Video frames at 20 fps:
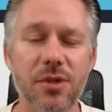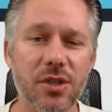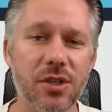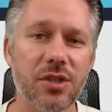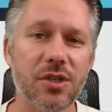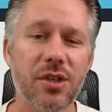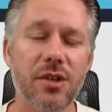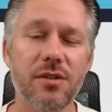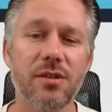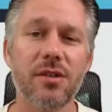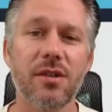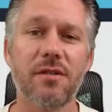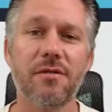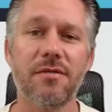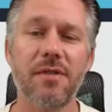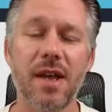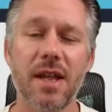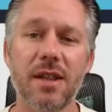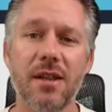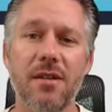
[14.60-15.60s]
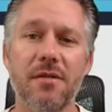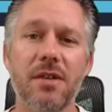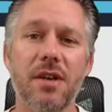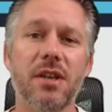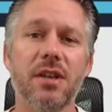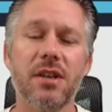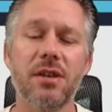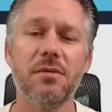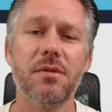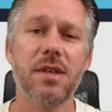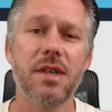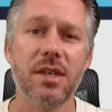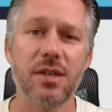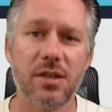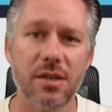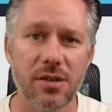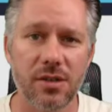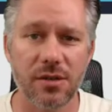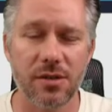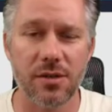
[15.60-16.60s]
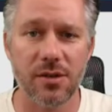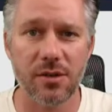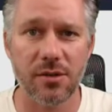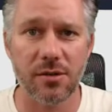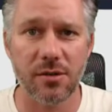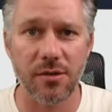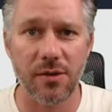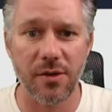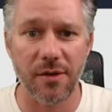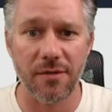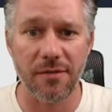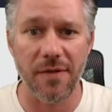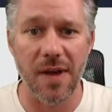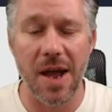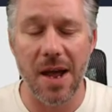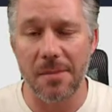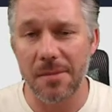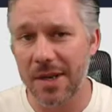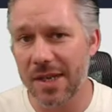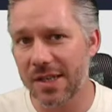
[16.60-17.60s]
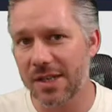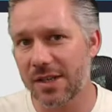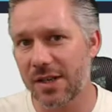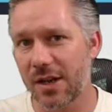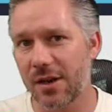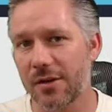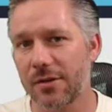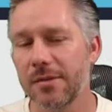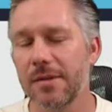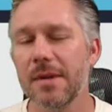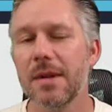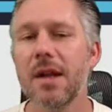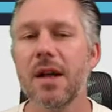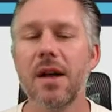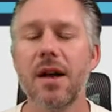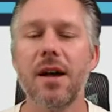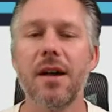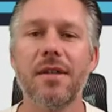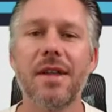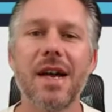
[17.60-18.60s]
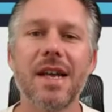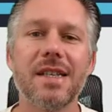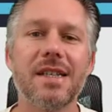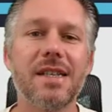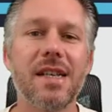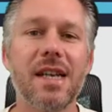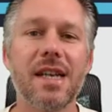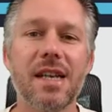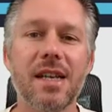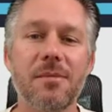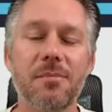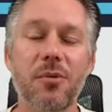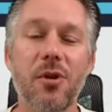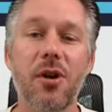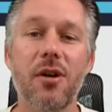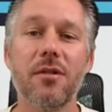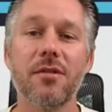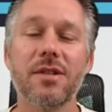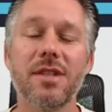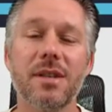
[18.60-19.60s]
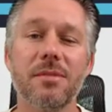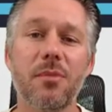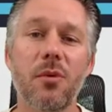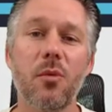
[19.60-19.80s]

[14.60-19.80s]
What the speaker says: just due to the fact that I've had a new addition to the family, so that is taking a priority.